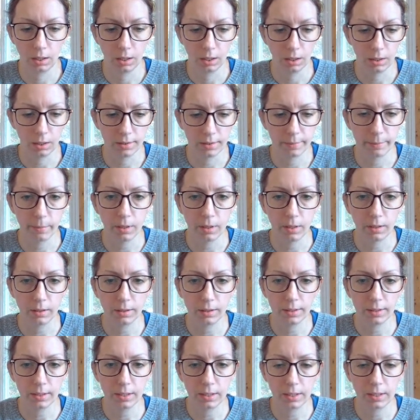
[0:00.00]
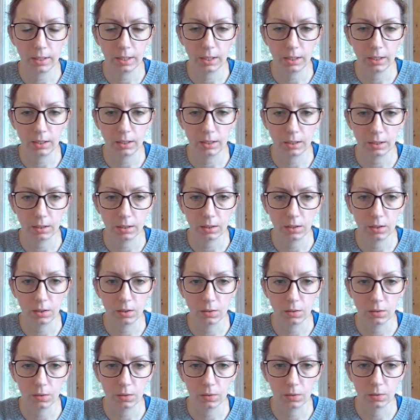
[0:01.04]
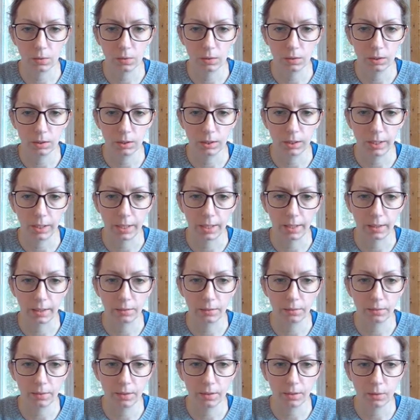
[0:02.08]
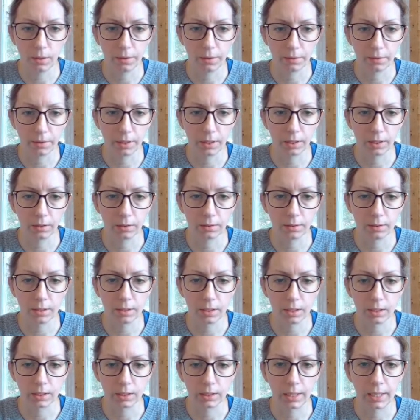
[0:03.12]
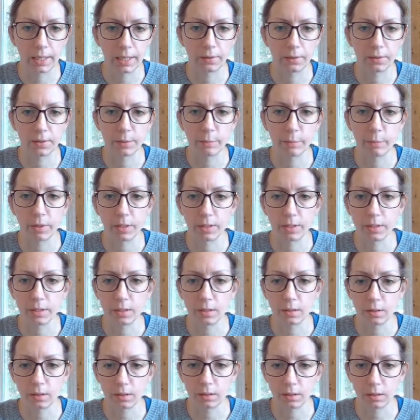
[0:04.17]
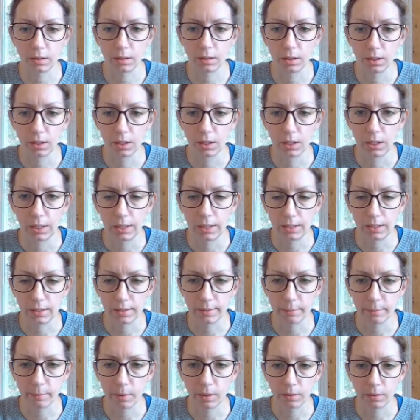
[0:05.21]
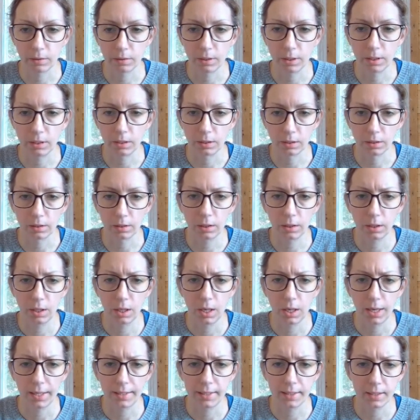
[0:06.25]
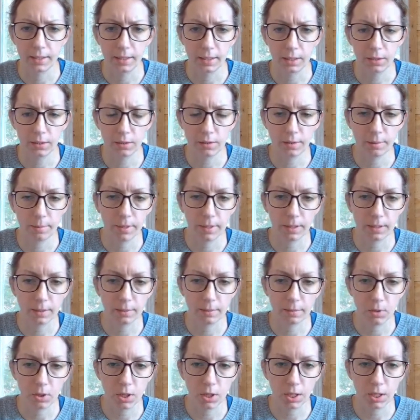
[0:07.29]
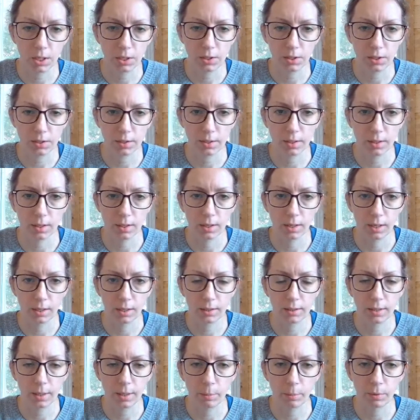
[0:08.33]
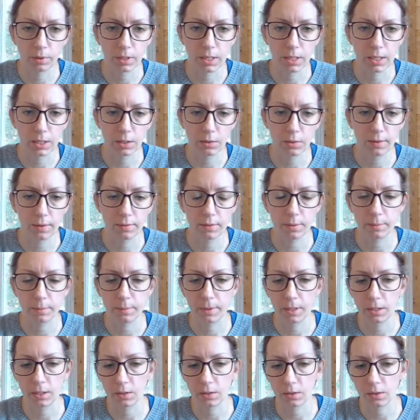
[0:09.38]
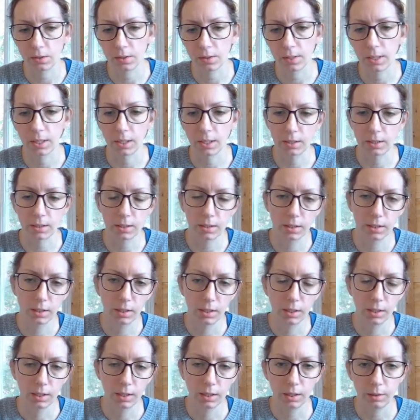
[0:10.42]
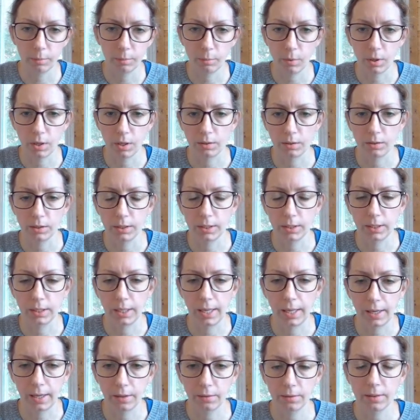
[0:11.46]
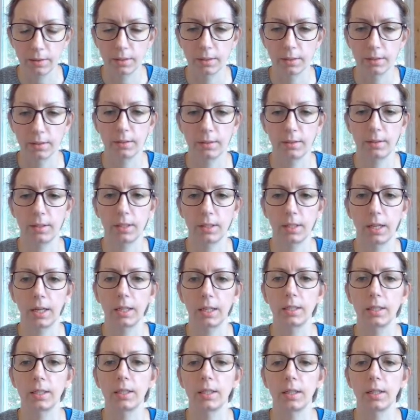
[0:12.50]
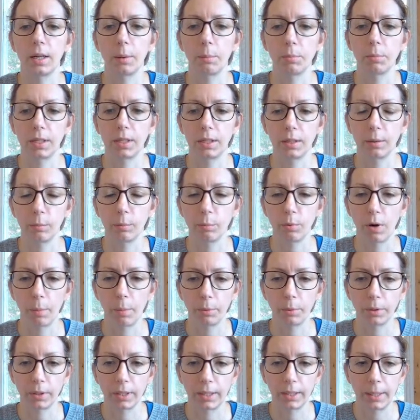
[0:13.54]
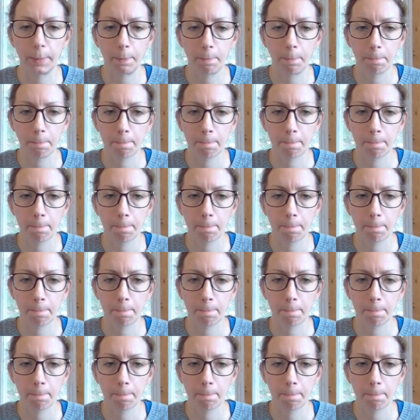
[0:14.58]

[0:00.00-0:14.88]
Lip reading: This model is connected to LayOut, so everything you're seeing in LayOut is based on this model here. I did actually make some changes in the next couple of days, so I have to make sure that the model in LayOut is connected and updated properly.